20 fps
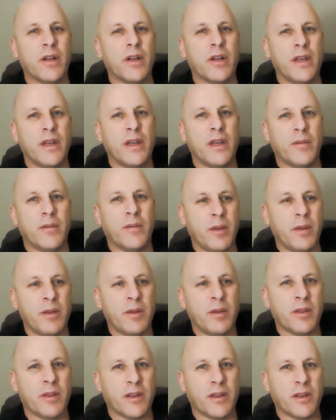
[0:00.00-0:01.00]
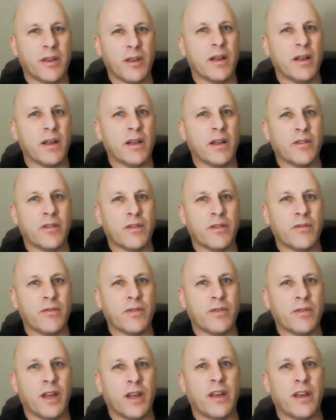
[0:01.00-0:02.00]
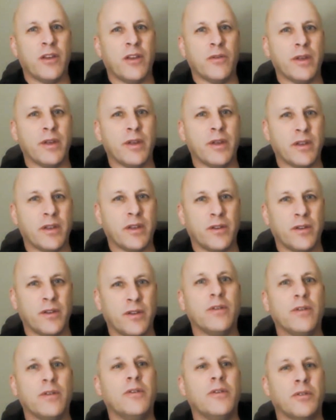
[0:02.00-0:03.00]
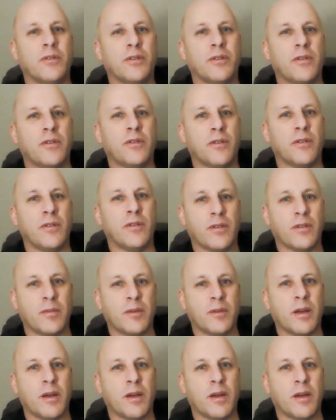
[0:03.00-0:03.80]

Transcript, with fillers: So it may be that God's inviting you into